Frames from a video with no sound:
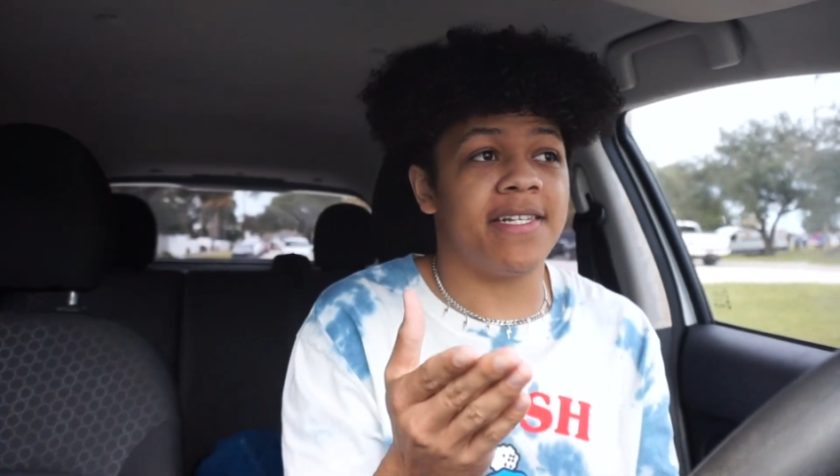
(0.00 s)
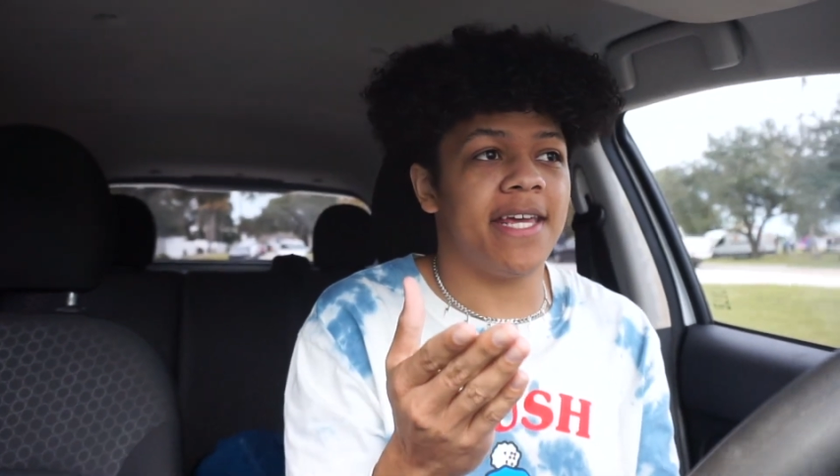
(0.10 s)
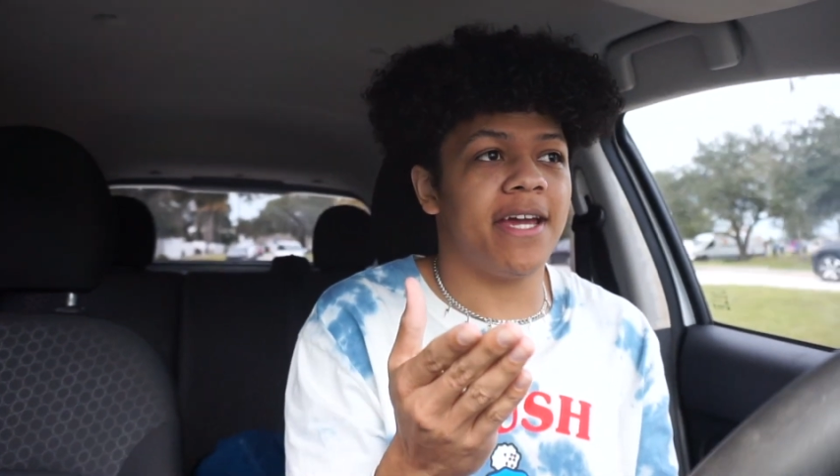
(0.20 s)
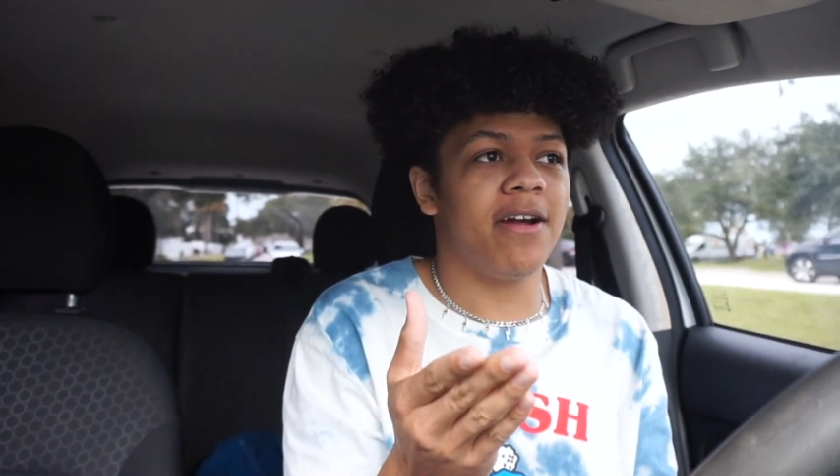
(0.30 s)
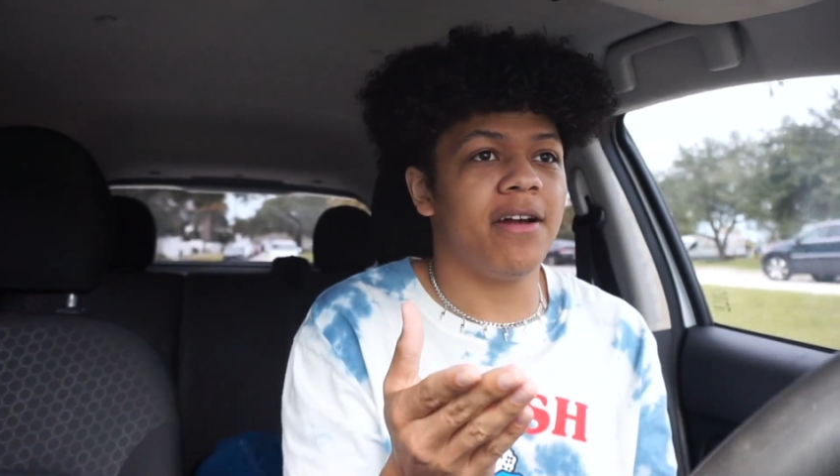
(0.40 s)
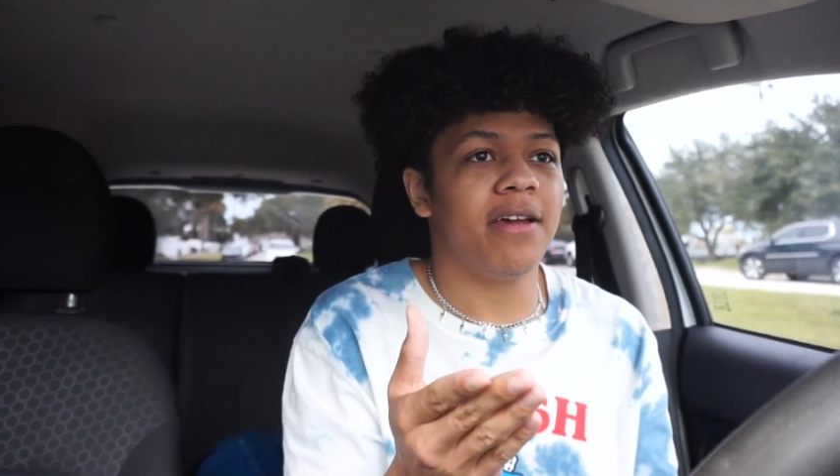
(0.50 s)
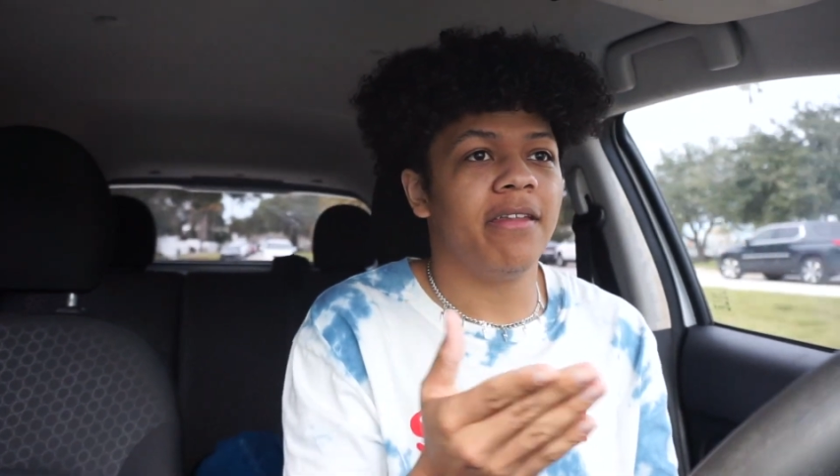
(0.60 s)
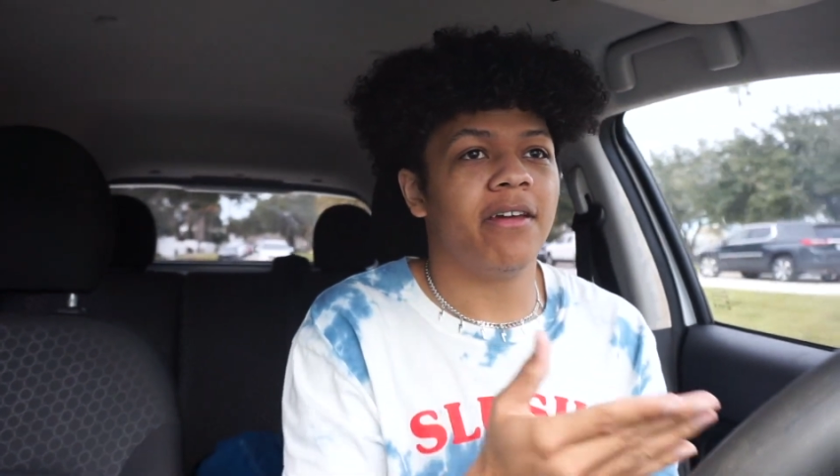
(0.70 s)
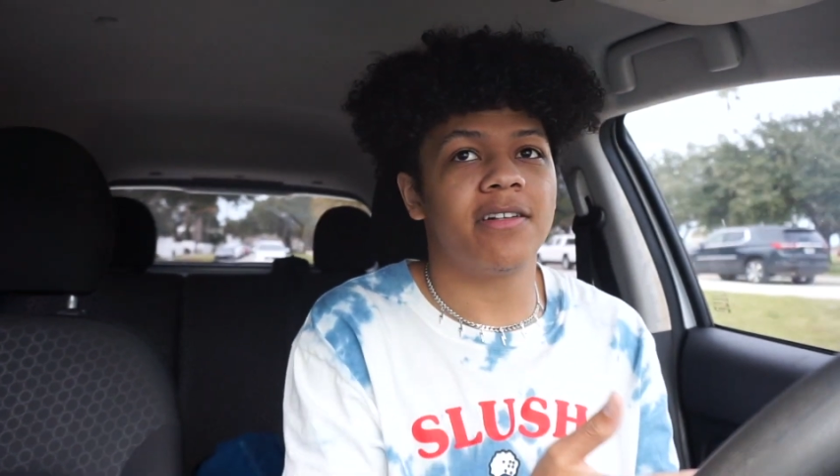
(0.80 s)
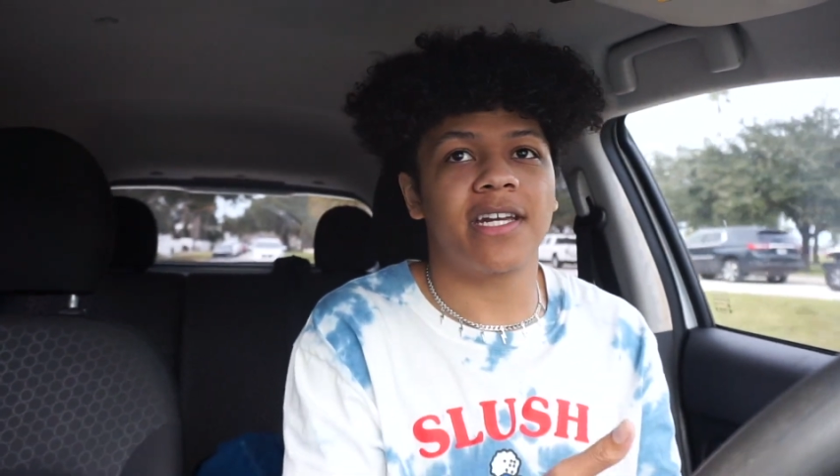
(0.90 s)
there,
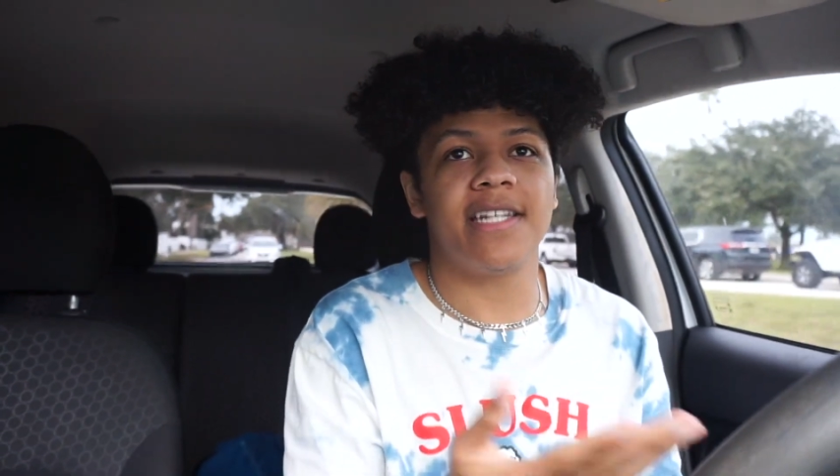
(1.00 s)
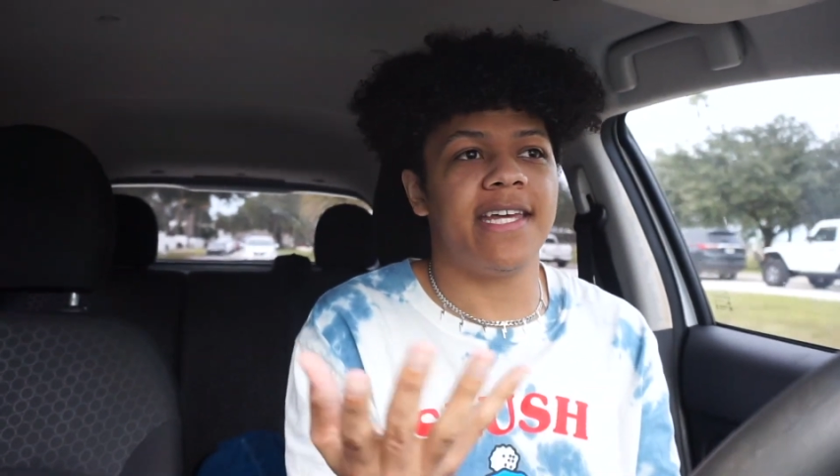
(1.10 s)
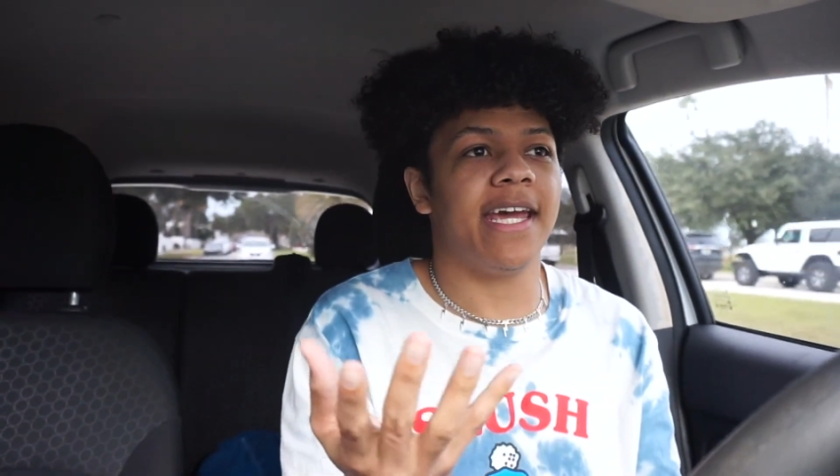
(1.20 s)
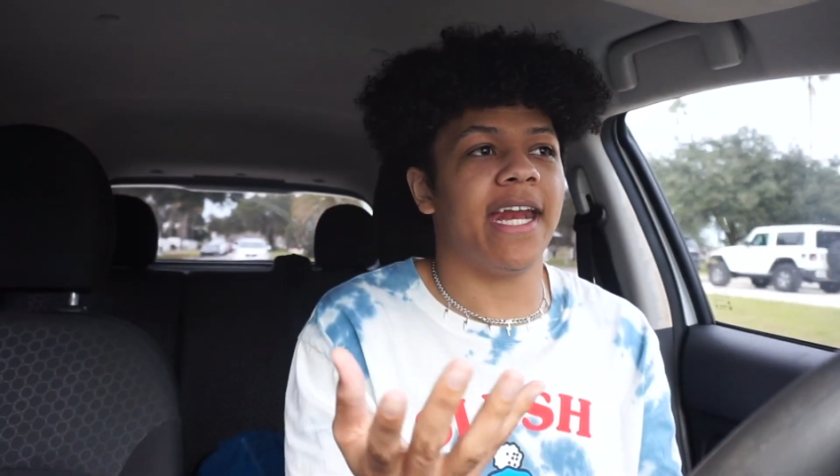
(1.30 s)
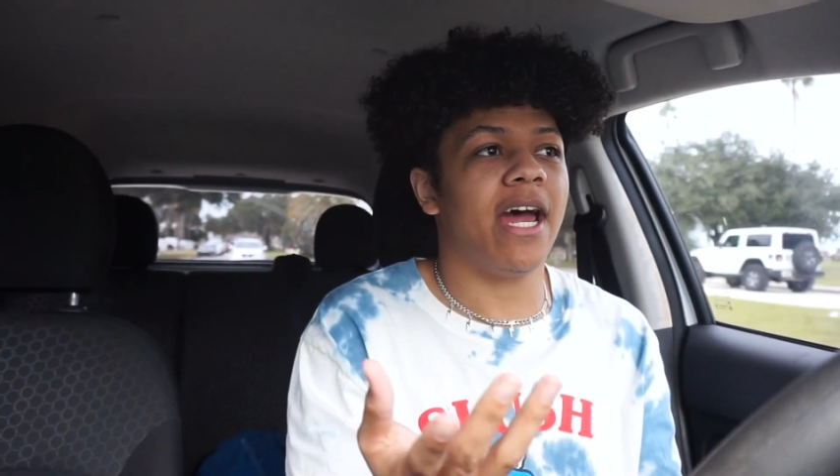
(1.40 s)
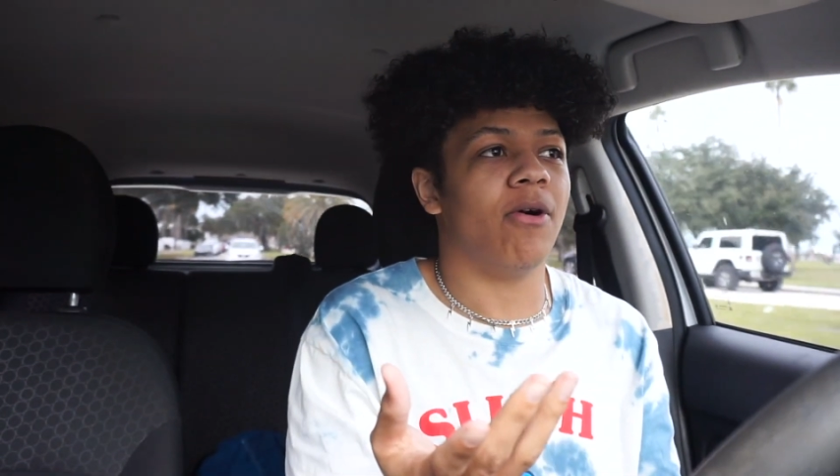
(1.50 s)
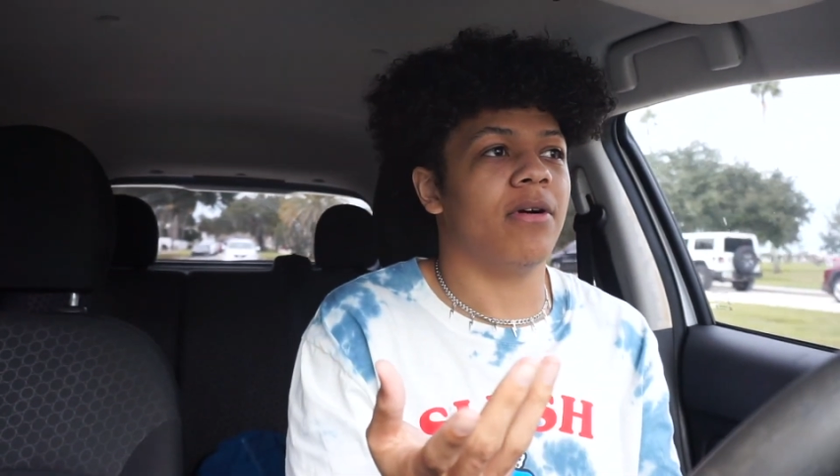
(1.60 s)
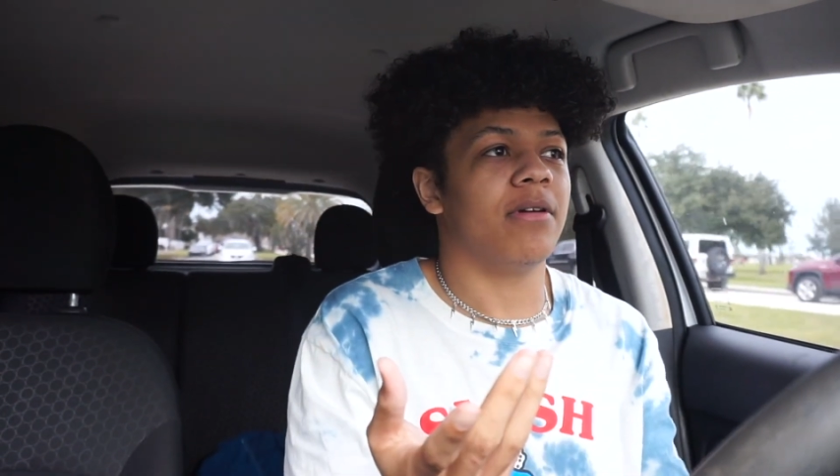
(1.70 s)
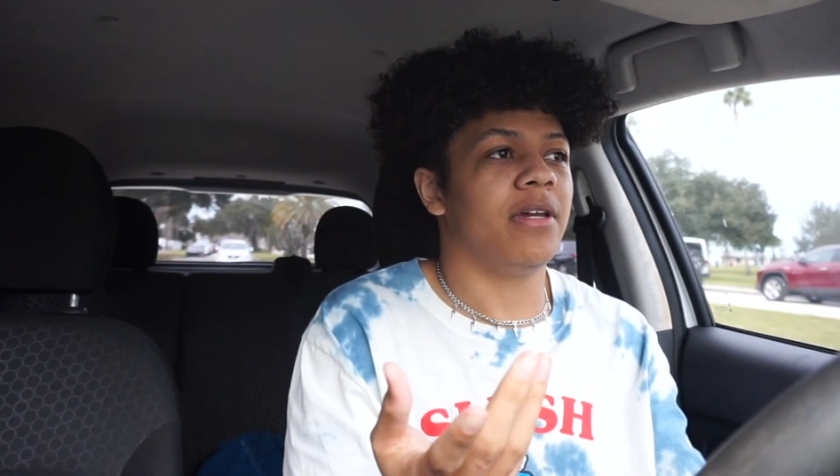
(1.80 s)
they're just gonna take it out.